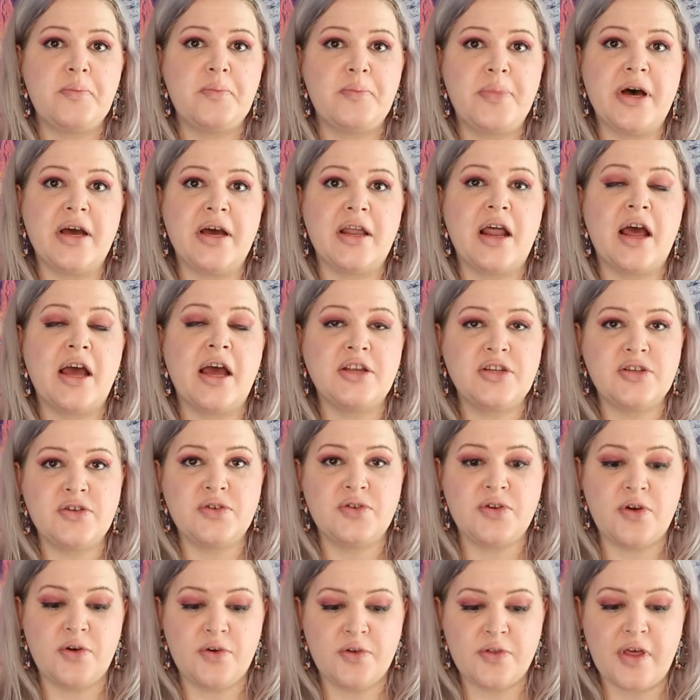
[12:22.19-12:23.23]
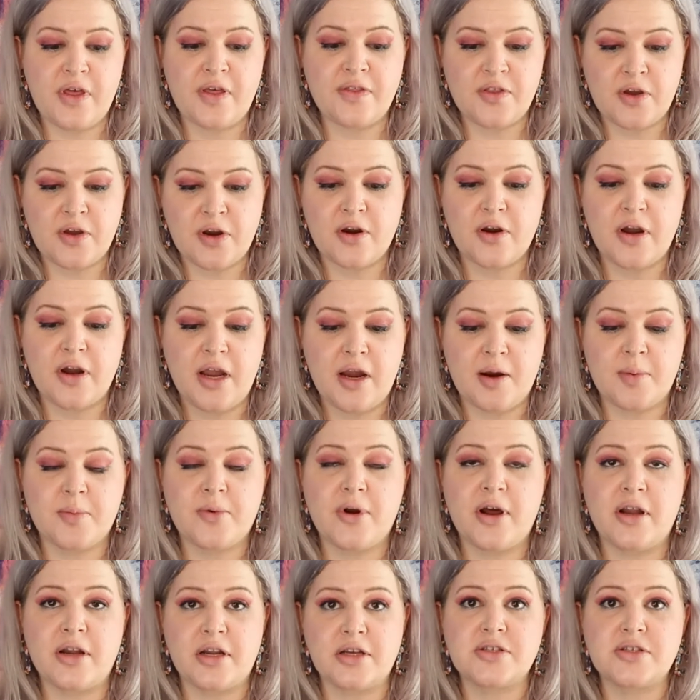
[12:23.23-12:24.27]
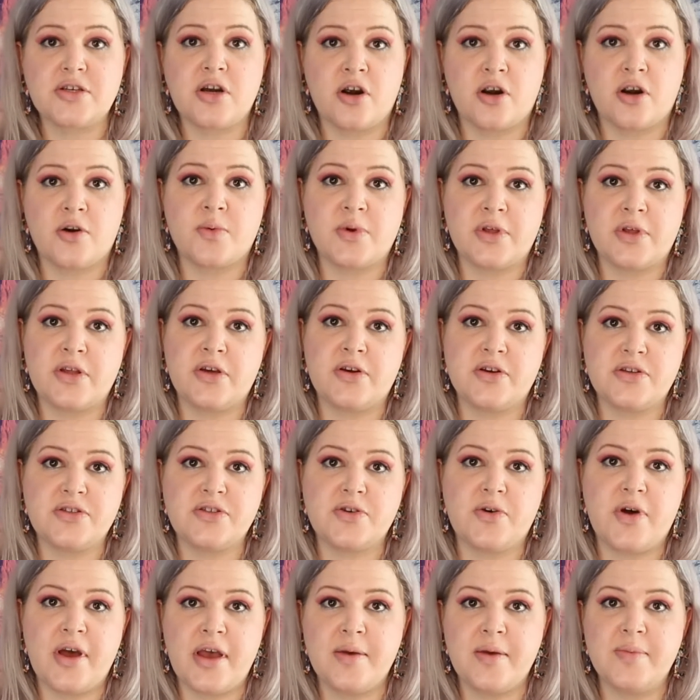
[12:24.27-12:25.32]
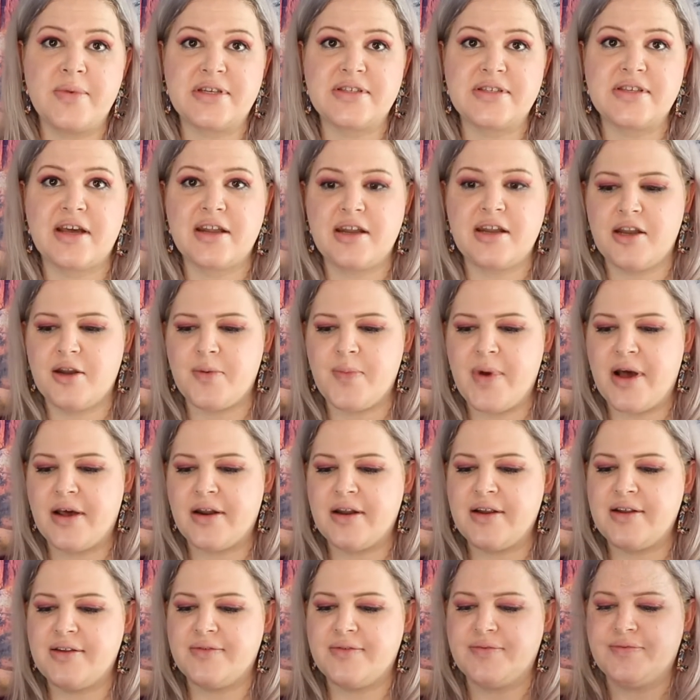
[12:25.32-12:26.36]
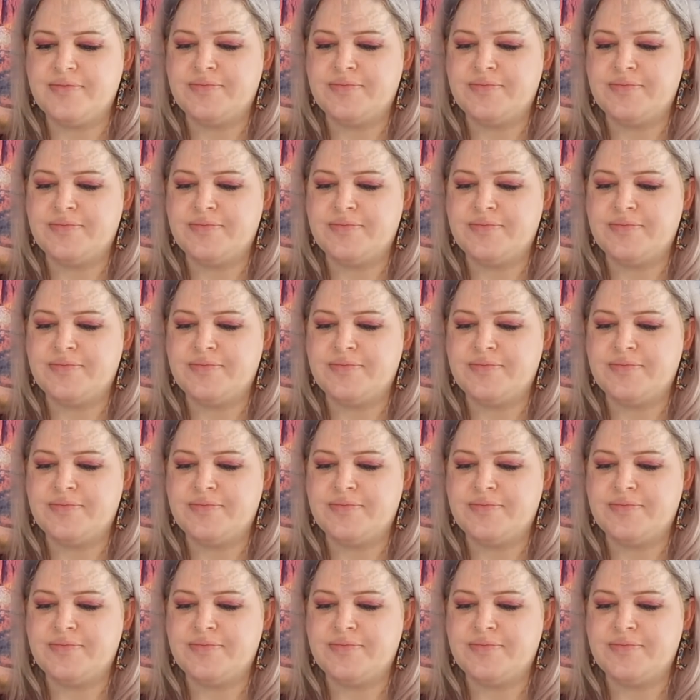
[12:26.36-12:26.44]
but I do know that their hair products are really good, so I am excited about it.